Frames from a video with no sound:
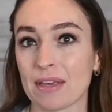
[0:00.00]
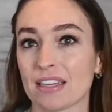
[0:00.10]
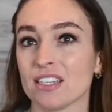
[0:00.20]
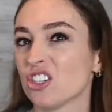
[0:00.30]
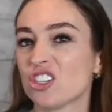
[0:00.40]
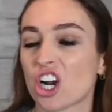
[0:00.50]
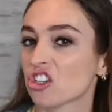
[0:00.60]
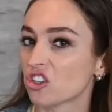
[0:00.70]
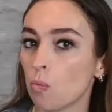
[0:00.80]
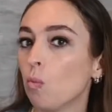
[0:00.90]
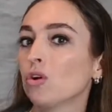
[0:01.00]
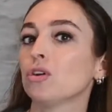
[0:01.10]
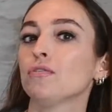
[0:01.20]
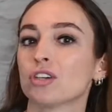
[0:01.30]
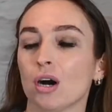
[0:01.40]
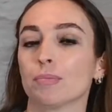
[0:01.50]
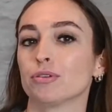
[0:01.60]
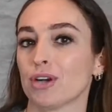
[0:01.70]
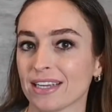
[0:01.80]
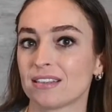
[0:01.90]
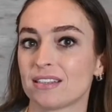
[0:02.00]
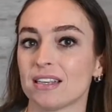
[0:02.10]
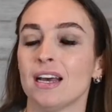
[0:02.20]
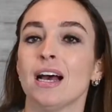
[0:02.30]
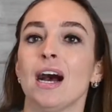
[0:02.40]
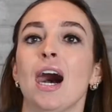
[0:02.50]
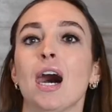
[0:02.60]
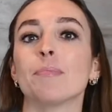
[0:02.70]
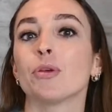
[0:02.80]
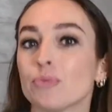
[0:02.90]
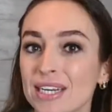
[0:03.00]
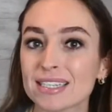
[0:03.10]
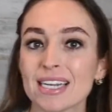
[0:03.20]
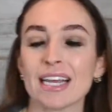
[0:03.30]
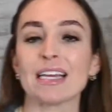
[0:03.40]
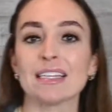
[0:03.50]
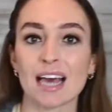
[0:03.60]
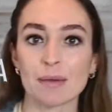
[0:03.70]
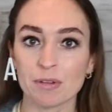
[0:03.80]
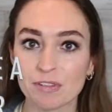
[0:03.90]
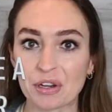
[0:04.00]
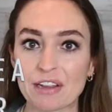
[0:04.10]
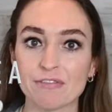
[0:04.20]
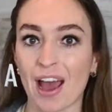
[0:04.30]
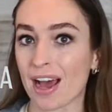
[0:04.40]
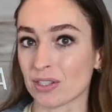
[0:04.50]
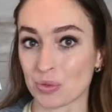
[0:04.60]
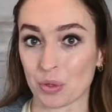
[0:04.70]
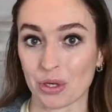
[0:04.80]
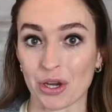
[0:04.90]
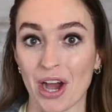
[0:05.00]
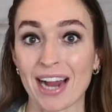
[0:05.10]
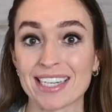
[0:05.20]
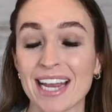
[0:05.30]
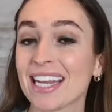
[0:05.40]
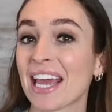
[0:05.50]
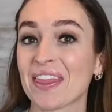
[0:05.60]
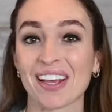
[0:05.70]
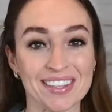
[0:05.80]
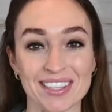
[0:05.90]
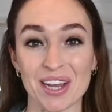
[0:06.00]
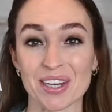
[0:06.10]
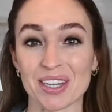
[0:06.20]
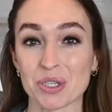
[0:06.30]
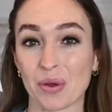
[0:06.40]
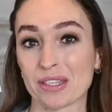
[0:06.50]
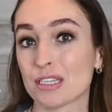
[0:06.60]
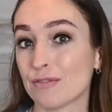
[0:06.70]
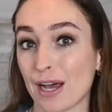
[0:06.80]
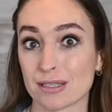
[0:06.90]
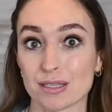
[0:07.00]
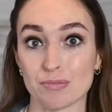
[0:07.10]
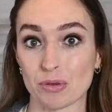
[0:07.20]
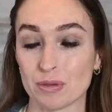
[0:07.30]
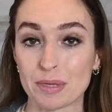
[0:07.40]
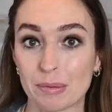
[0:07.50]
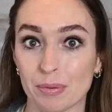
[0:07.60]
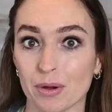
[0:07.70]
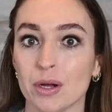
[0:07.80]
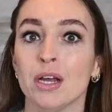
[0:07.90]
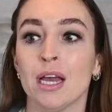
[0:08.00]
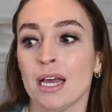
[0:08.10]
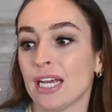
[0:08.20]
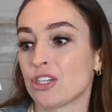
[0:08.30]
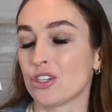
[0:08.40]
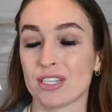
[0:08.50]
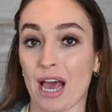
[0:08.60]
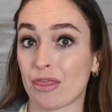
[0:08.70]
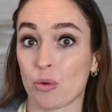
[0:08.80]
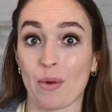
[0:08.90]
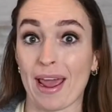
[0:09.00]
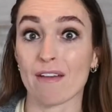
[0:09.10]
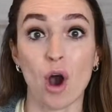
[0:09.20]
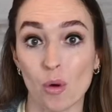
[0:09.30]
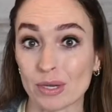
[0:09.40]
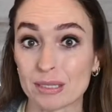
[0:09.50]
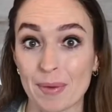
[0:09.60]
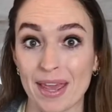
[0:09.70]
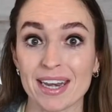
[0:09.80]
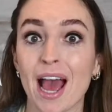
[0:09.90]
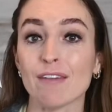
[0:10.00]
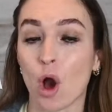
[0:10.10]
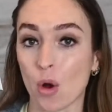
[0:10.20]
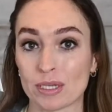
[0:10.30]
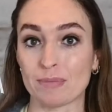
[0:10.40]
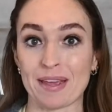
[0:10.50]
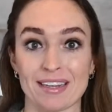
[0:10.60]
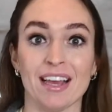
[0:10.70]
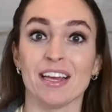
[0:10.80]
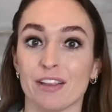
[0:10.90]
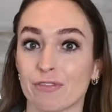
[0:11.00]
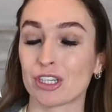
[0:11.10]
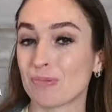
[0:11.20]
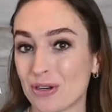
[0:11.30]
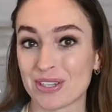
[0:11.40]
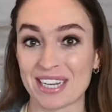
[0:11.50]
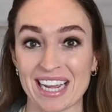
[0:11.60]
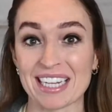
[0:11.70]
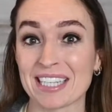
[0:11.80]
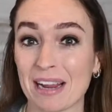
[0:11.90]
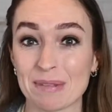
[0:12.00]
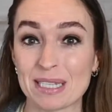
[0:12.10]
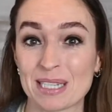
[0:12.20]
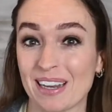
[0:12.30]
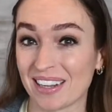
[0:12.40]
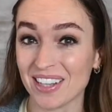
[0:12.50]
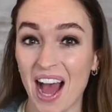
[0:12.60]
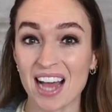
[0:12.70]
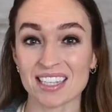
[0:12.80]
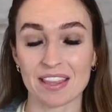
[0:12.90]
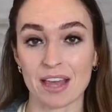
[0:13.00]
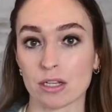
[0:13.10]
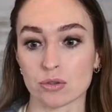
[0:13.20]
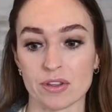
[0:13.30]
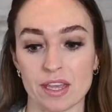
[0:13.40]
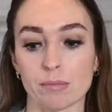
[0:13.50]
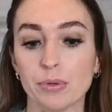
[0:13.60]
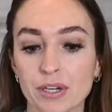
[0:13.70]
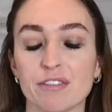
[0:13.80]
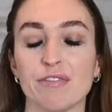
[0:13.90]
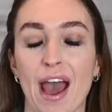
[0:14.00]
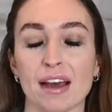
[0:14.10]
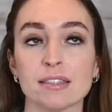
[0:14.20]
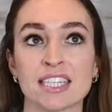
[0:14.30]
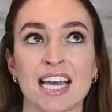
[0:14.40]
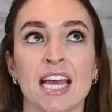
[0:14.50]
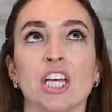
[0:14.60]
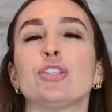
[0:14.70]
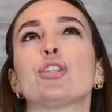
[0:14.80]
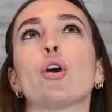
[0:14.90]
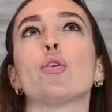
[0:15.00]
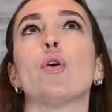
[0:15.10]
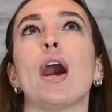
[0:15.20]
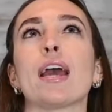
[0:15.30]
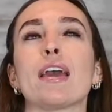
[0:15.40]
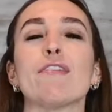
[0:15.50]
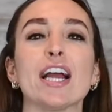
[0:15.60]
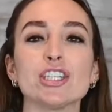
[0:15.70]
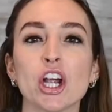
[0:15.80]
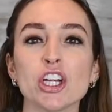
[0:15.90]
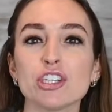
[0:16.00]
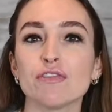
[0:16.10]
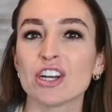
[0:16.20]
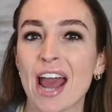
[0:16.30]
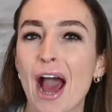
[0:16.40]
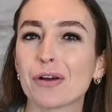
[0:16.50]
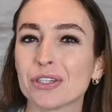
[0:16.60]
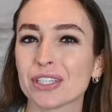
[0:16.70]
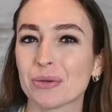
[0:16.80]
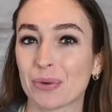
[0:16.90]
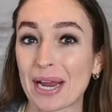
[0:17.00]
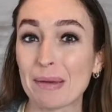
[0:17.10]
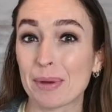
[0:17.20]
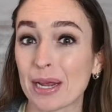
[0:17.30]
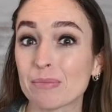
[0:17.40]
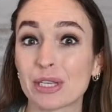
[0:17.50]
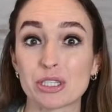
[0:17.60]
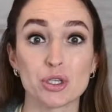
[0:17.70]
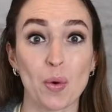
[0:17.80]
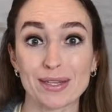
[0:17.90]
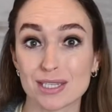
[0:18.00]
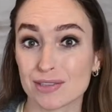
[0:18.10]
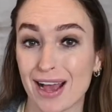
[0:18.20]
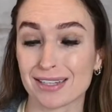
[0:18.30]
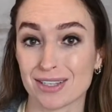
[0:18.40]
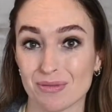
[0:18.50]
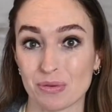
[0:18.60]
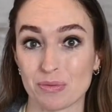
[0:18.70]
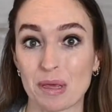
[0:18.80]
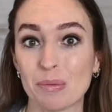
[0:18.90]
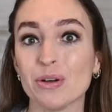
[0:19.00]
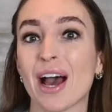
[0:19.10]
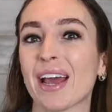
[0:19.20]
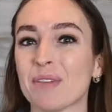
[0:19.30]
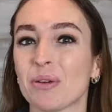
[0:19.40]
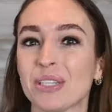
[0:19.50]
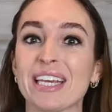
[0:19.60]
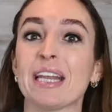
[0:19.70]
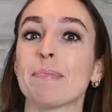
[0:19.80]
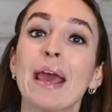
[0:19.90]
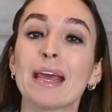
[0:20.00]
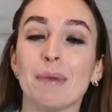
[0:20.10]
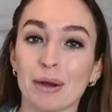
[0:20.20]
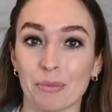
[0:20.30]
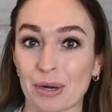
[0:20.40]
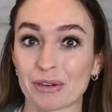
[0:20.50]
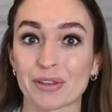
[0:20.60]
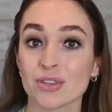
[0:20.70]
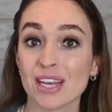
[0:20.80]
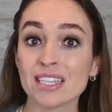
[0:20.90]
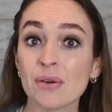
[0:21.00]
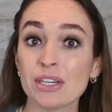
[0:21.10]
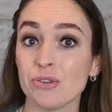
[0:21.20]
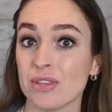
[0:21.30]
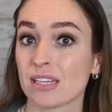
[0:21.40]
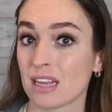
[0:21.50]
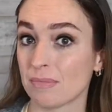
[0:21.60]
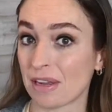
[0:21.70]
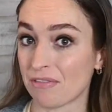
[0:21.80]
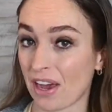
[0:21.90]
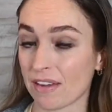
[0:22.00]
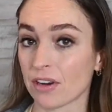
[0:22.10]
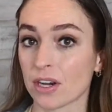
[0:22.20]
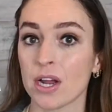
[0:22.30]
I just charge them one overall price. The reason is I'm a very fast worker. I tend to get things done twice as fast as most people. It's just the way I've always been. I've always been the first person to get assignments done in class, like that sort of thing, pretty fast. So if I charge for an hourly rate, but I'm like twice as fast as most people, I'm not really getting paid my worth. So that's how I do things on my Fiverr.